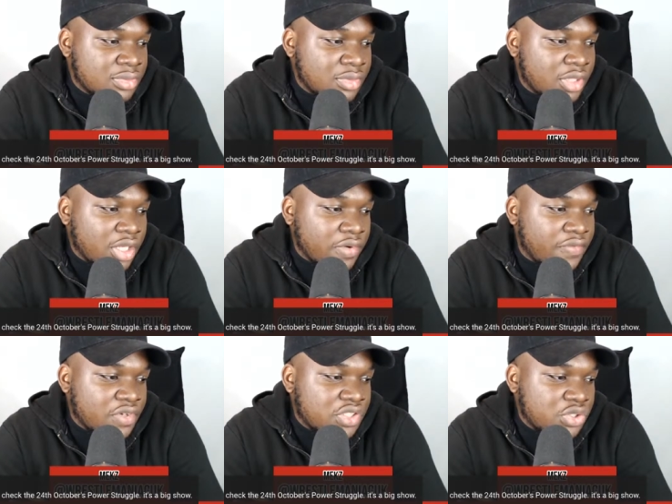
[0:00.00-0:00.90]
The
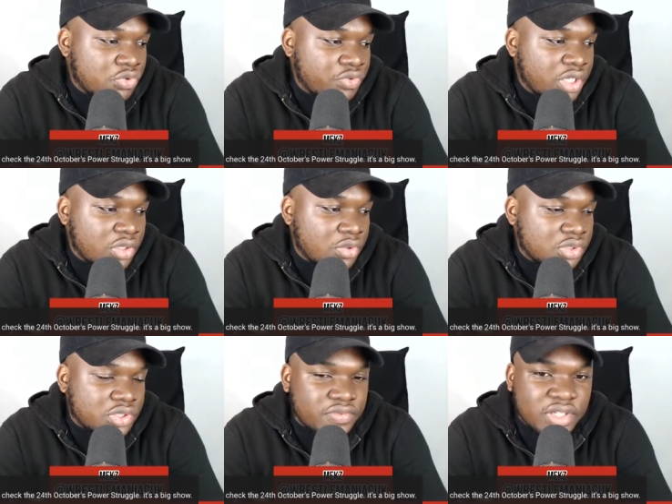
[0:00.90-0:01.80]
official relaunch
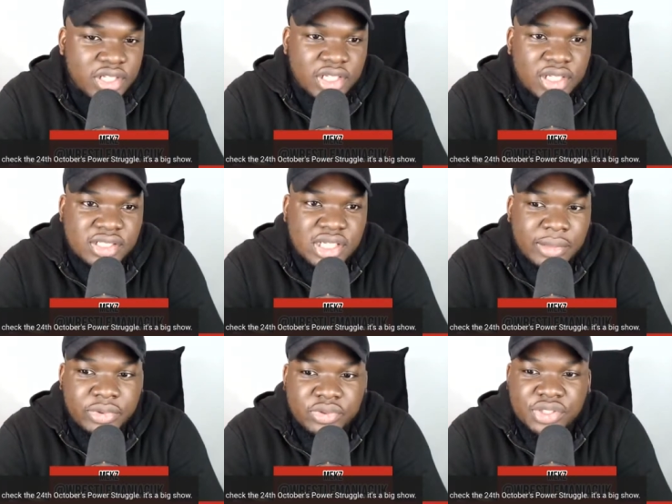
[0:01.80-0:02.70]
of the Nina
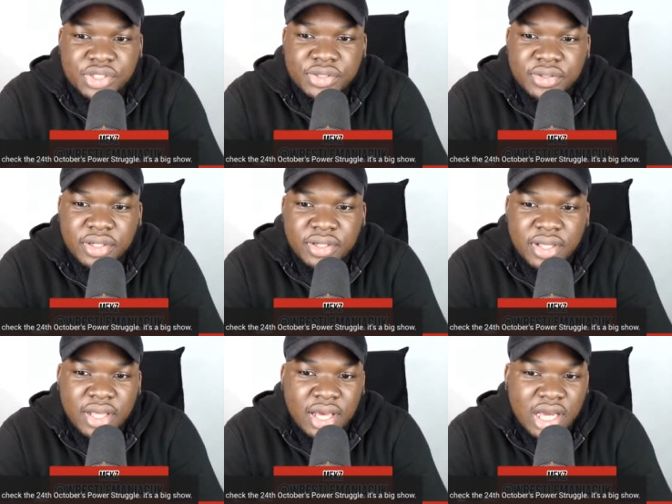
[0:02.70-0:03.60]
Samuel show.
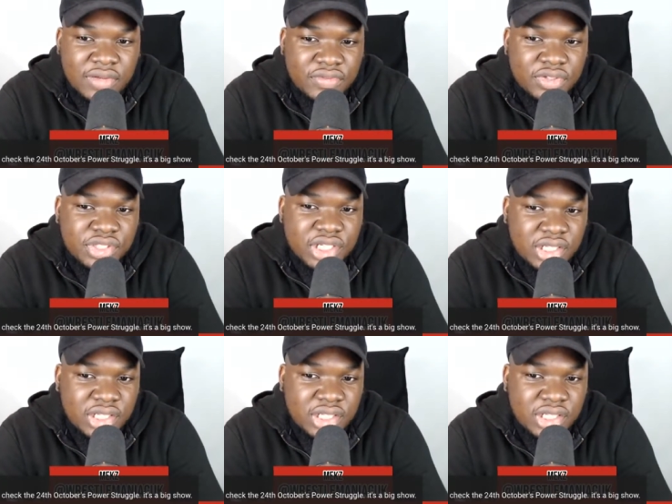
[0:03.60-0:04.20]
I never knew she had a